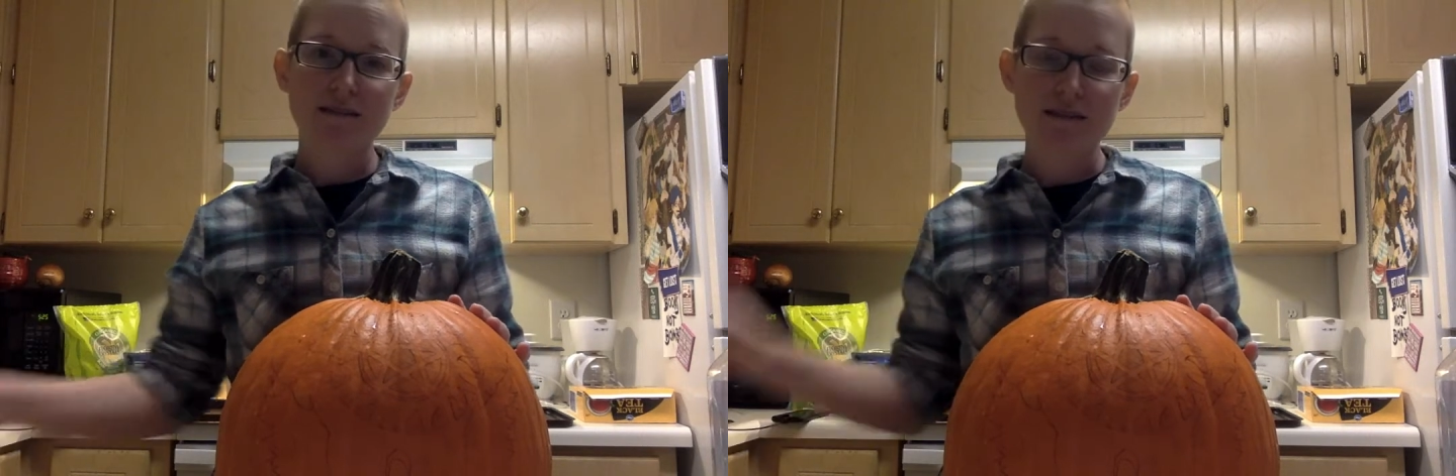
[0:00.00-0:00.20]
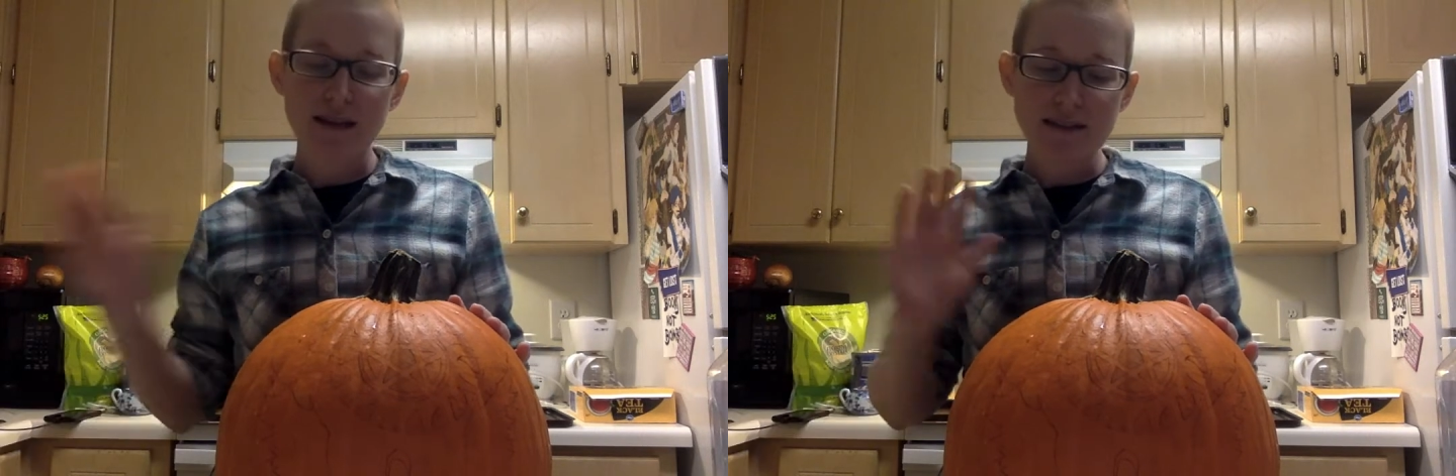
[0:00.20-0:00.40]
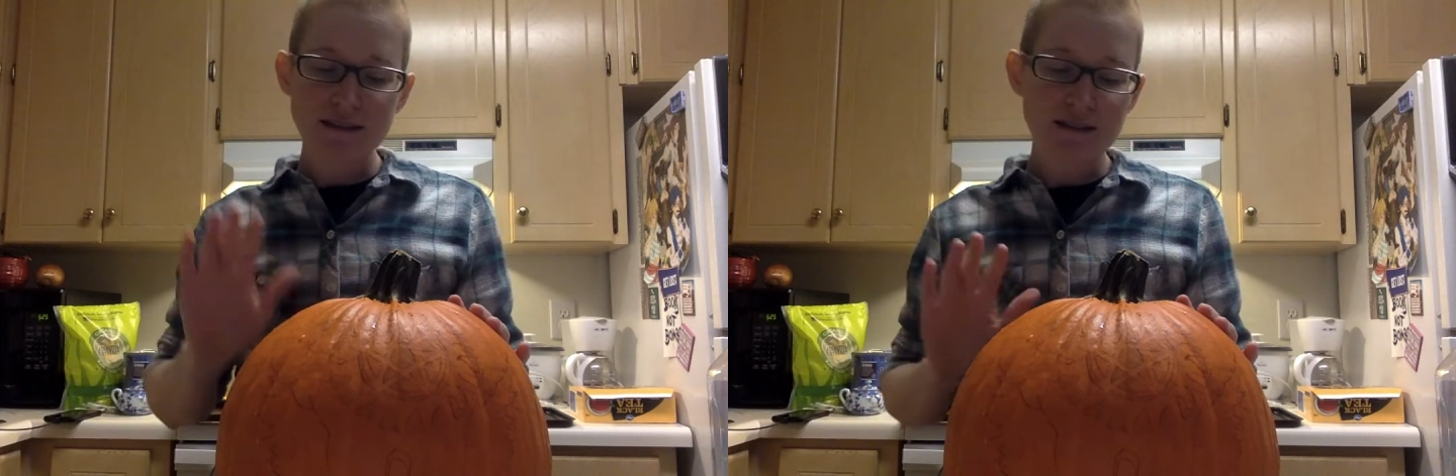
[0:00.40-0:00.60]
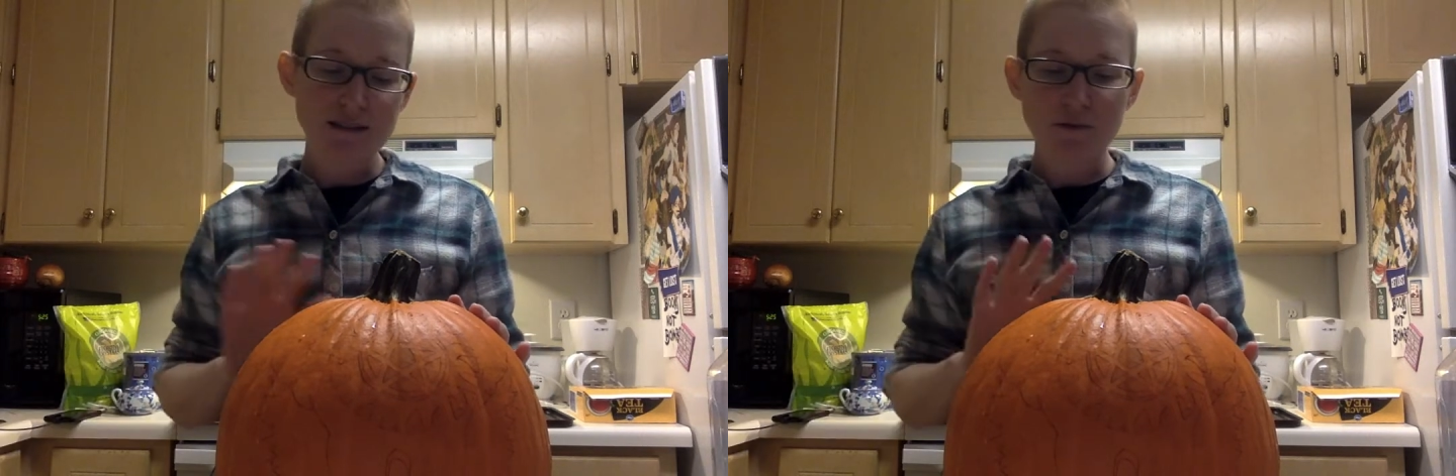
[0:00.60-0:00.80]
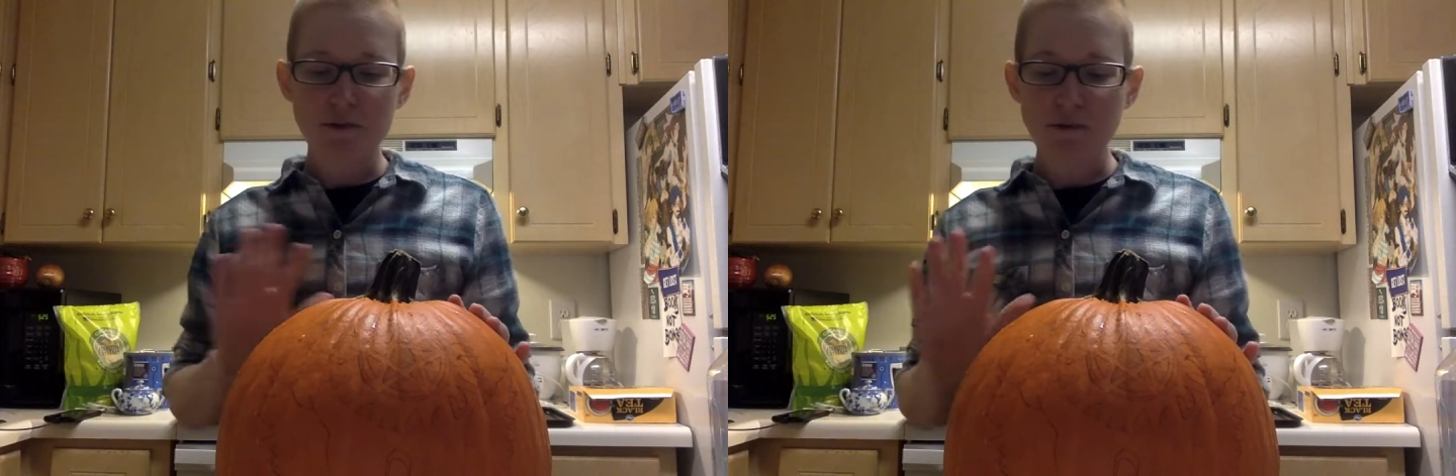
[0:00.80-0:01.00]

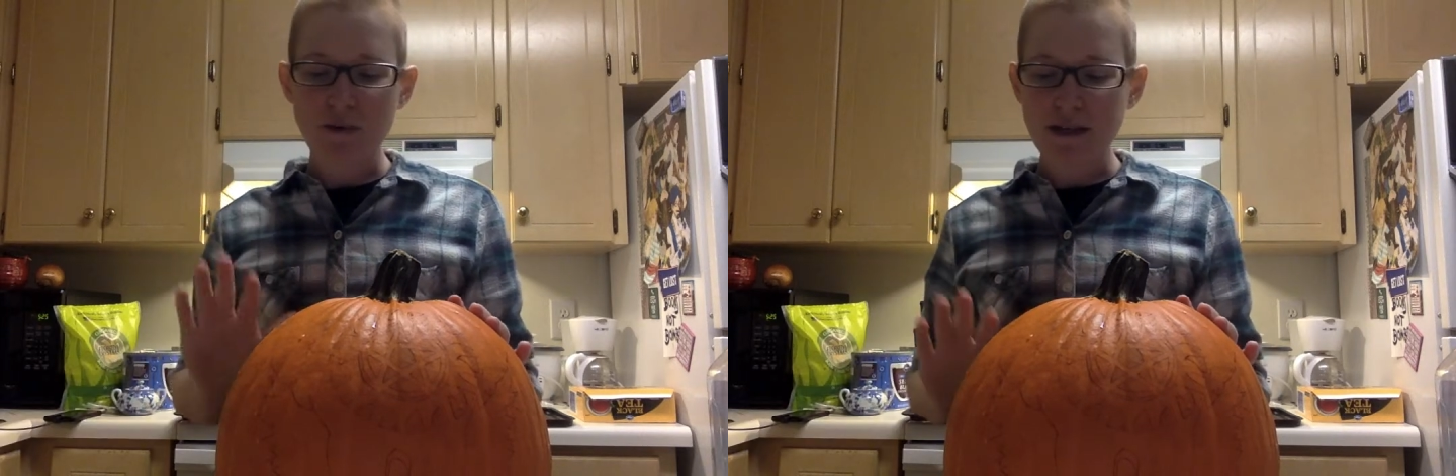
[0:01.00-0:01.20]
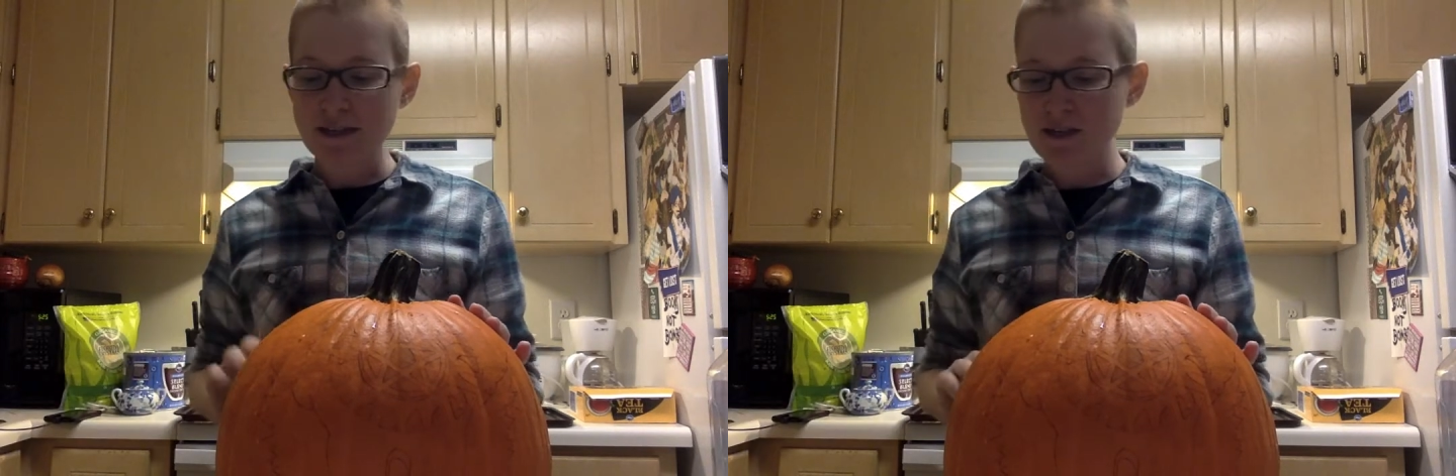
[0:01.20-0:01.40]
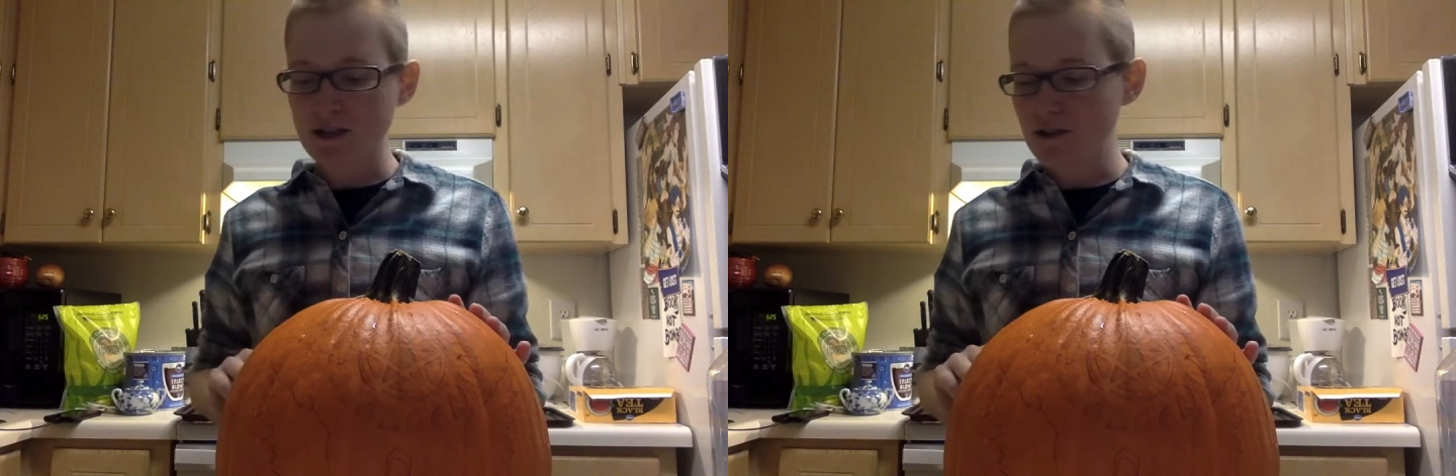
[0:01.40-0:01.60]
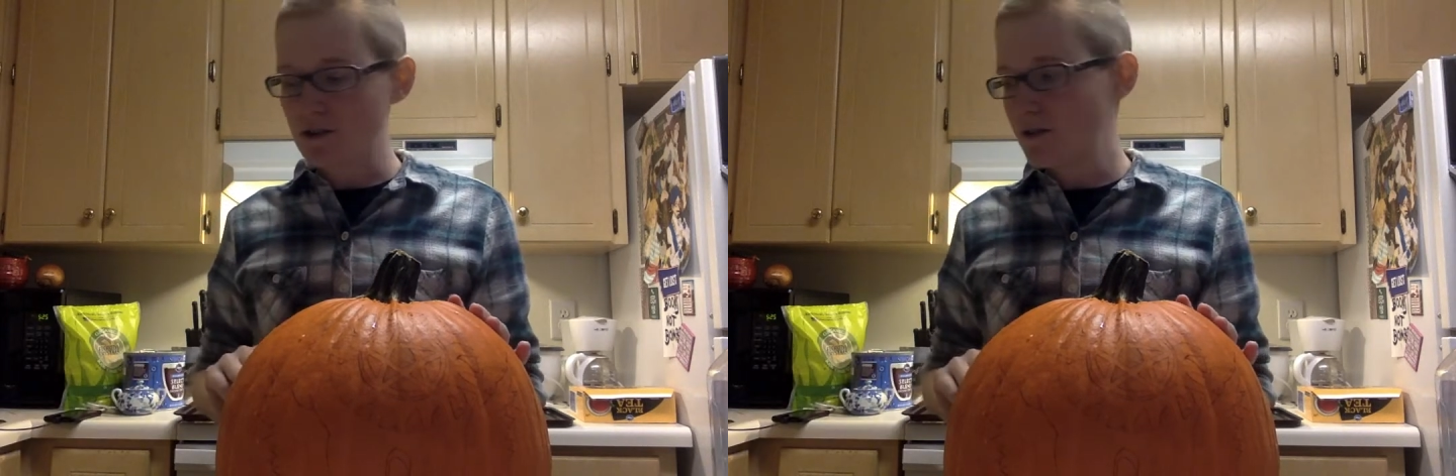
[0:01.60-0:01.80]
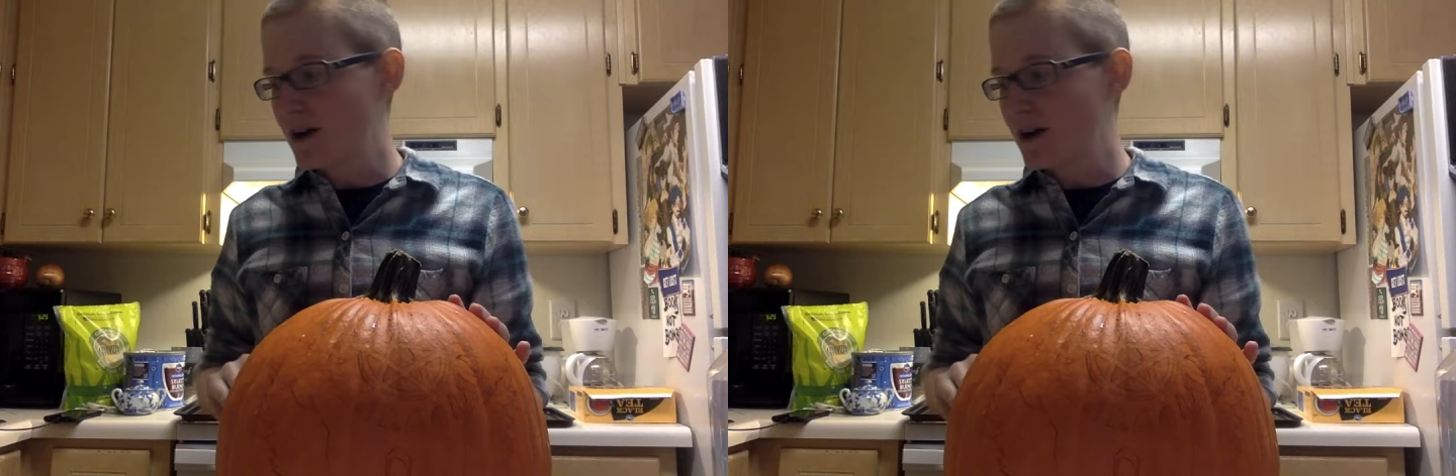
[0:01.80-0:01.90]
slices, which we'll get to.